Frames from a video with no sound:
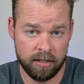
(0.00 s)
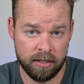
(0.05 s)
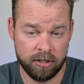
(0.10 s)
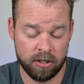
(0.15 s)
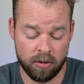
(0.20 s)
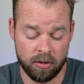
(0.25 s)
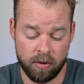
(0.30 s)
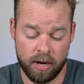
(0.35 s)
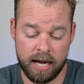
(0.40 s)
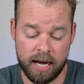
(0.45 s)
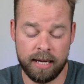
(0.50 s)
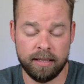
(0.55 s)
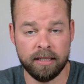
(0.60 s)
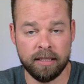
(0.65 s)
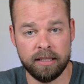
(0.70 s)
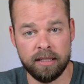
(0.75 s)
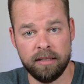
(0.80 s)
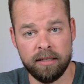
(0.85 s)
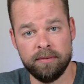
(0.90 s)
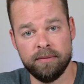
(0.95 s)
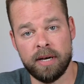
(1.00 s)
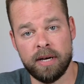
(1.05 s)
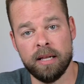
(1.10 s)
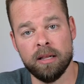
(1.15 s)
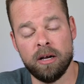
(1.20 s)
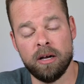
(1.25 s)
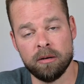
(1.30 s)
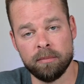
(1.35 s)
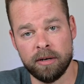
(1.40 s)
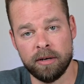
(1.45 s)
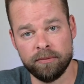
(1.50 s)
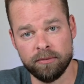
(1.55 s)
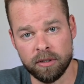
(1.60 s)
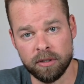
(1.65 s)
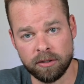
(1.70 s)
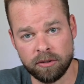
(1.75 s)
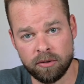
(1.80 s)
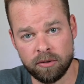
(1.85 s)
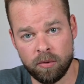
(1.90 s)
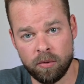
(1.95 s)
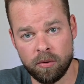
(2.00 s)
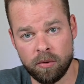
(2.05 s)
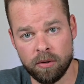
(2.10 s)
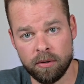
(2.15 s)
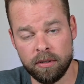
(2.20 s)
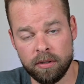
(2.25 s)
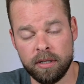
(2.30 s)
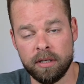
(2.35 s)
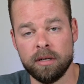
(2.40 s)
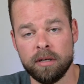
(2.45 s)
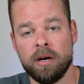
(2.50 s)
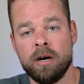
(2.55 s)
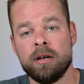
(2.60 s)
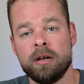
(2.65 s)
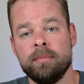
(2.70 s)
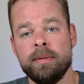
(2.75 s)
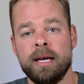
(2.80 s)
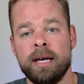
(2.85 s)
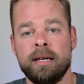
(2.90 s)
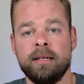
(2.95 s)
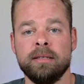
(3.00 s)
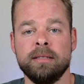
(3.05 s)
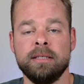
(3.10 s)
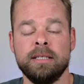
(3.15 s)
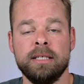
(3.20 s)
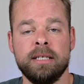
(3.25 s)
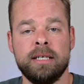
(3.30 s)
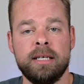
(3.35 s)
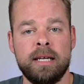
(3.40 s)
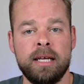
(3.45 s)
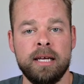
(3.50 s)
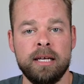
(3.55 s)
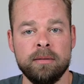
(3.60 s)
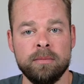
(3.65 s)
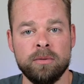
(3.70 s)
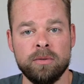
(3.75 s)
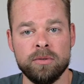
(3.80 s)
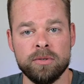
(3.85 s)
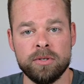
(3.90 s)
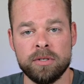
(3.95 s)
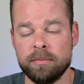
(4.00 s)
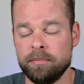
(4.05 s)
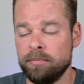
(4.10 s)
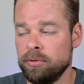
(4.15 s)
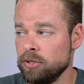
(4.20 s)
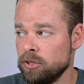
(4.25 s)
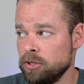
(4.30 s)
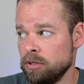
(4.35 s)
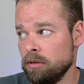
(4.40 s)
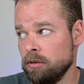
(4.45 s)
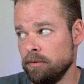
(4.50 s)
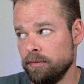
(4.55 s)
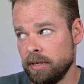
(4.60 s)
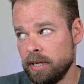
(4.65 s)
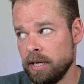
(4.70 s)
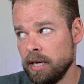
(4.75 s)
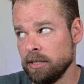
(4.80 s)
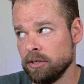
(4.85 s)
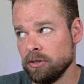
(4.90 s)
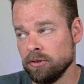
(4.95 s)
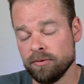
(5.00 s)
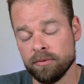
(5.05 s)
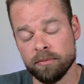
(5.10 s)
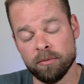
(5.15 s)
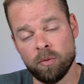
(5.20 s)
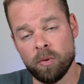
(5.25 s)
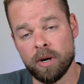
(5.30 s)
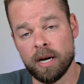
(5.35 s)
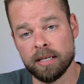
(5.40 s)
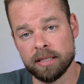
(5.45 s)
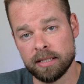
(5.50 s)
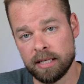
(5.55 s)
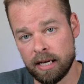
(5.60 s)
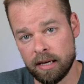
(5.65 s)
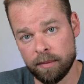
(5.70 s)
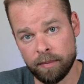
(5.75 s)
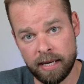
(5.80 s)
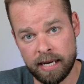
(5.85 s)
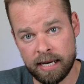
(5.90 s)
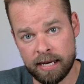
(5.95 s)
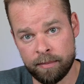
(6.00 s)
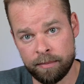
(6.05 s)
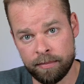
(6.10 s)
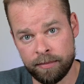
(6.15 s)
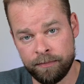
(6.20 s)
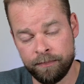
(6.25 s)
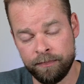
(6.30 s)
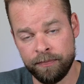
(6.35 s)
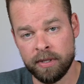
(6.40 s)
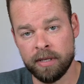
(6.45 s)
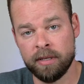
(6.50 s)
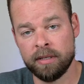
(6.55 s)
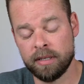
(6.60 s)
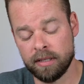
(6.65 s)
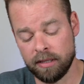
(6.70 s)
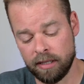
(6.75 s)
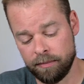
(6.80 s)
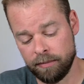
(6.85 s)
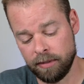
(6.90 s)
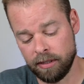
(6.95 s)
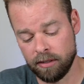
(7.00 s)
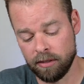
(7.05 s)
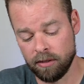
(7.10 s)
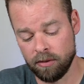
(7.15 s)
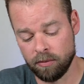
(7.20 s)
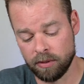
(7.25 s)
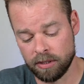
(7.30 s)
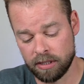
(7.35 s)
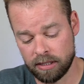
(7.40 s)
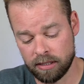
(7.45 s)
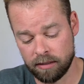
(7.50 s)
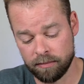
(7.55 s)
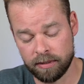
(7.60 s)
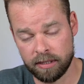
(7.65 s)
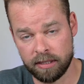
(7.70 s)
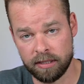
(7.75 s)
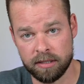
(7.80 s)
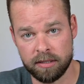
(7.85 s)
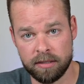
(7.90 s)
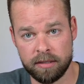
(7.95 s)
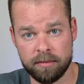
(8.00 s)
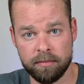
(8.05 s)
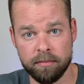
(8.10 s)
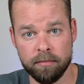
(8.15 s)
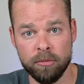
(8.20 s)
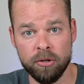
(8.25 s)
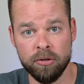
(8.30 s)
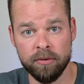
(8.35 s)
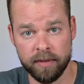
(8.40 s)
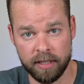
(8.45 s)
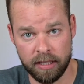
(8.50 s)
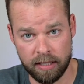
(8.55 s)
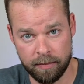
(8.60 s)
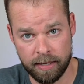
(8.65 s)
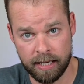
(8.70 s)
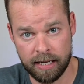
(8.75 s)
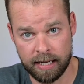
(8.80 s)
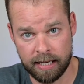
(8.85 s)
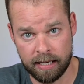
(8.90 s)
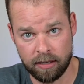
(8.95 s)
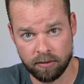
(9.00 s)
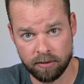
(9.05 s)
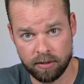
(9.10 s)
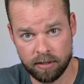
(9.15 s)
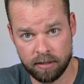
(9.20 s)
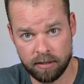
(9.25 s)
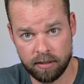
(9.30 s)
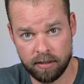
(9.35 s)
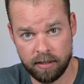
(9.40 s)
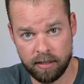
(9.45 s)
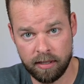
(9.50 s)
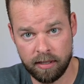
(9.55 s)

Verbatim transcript: So I leave, I lock my front door, it automatically enables push notifications from the WyzeCam app to let me know when something's moving at my house.